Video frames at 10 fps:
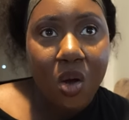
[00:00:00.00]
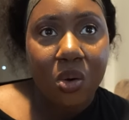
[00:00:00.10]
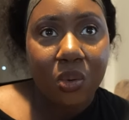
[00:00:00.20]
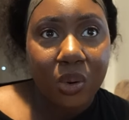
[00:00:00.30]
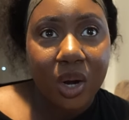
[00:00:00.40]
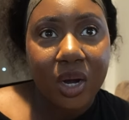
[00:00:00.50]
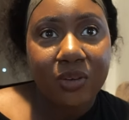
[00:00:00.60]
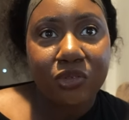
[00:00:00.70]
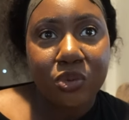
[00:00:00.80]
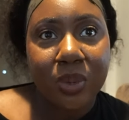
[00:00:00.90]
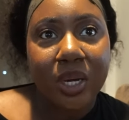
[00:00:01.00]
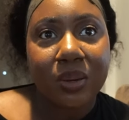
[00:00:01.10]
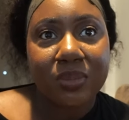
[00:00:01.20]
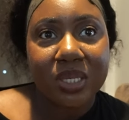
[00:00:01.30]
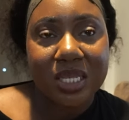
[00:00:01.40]
or if you make a
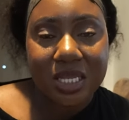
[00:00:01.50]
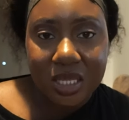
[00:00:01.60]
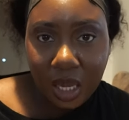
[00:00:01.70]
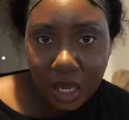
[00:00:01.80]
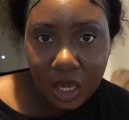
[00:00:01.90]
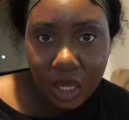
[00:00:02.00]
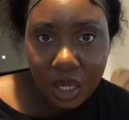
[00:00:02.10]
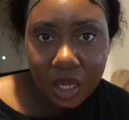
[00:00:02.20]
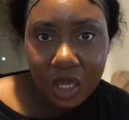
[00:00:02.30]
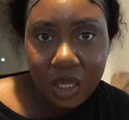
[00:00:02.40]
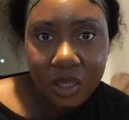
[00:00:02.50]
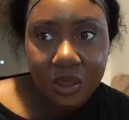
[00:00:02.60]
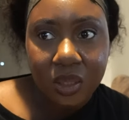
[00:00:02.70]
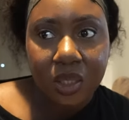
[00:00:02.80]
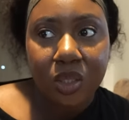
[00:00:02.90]
mistake
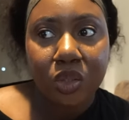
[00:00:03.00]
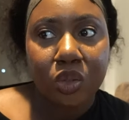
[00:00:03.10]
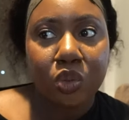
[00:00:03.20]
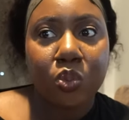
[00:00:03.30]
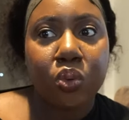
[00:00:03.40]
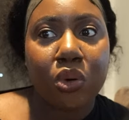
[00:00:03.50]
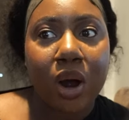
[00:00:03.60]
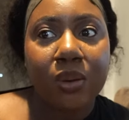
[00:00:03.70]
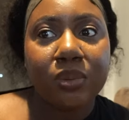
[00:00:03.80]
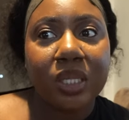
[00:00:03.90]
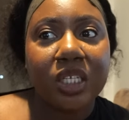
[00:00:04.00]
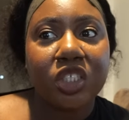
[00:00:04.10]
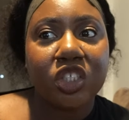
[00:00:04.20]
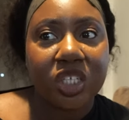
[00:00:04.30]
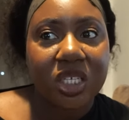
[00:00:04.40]
you probably
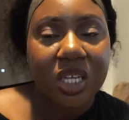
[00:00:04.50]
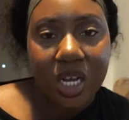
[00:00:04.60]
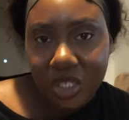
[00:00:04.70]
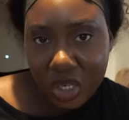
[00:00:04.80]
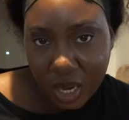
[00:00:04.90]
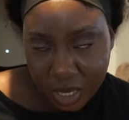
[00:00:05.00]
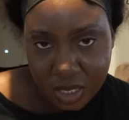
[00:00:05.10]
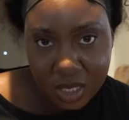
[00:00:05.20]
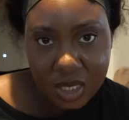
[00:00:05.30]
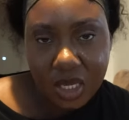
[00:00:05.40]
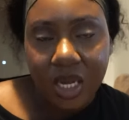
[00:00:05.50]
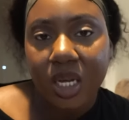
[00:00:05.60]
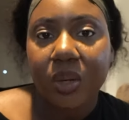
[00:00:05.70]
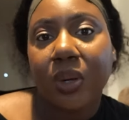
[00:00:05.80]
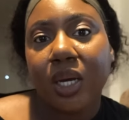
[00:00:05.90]
just got your license
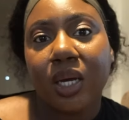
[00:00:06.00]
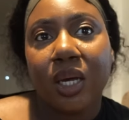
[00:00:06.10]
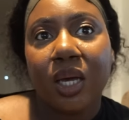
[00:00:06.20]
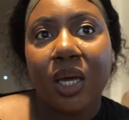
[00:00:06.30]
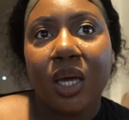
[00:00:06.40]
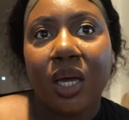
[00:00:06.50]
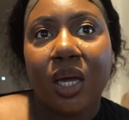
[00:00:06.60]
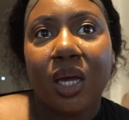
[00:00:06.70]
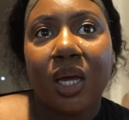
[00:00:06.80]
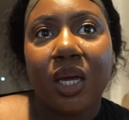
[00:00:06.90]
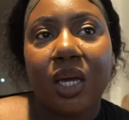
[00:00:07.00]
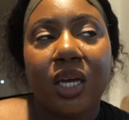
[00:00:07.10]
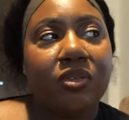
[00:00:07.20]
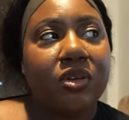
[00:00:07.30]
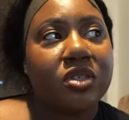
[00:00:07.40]
taken away
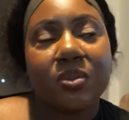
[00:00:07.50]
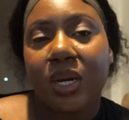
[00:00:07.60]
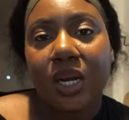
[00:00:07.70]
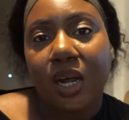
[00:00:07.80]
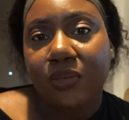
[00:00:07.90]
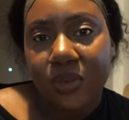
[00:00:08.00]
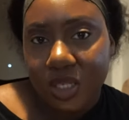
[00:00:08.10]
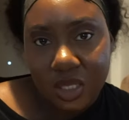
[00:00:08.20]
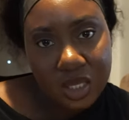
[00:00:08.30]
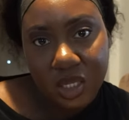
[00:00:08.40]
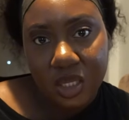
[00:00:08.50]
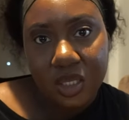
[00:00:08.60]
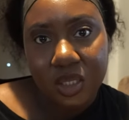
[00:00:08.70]
even if somebody's life wasn't taken